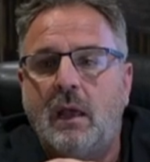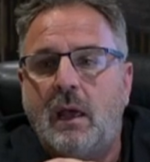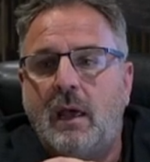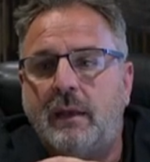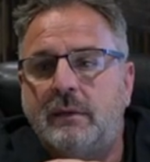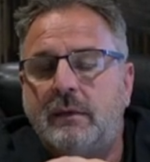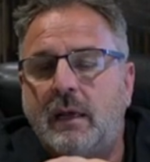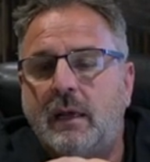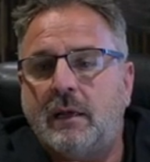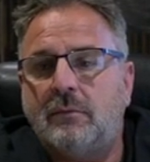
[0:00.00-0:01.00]
And
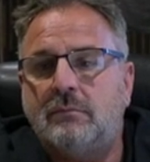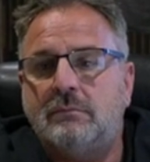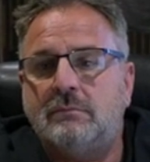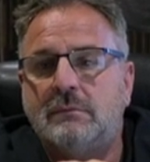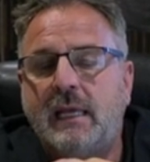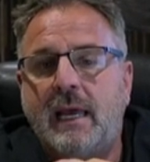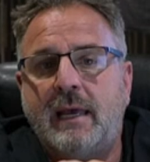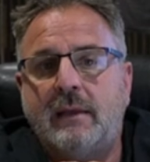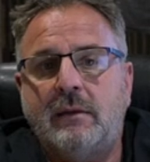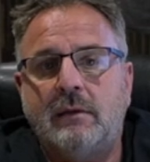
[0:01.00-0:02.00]
it'll
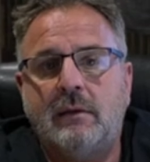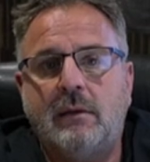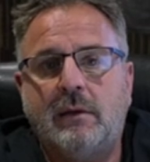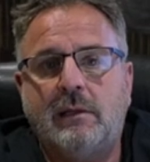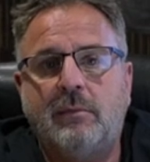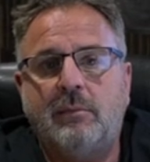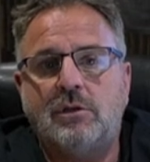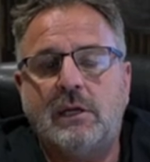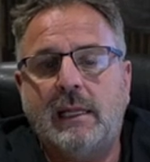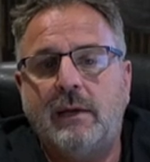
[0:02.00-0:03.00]
be
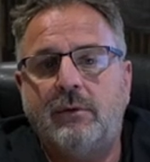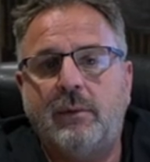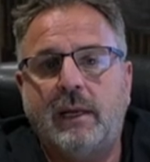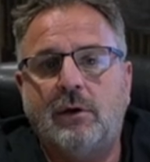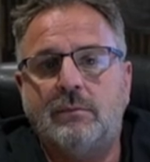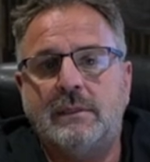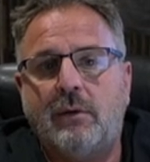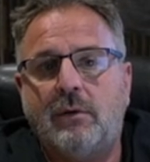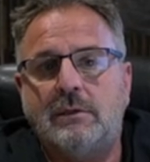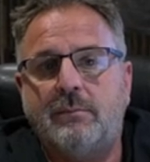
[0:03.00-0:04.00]
much clearer when it comes out
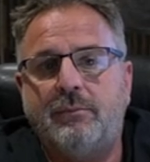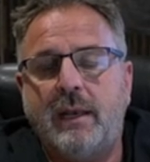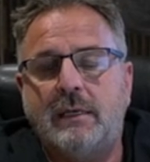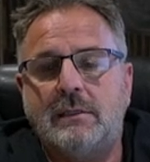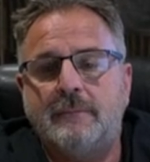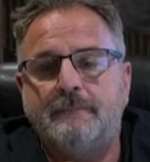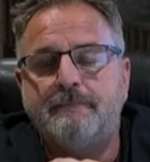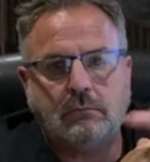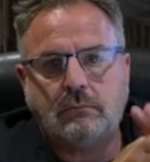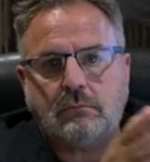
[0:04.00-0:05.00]
onto print.
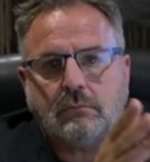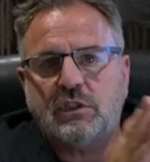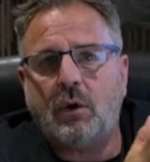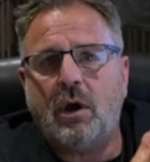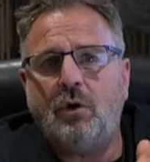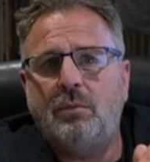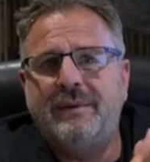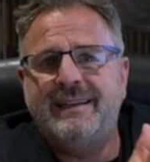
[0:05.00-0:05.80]
So I hope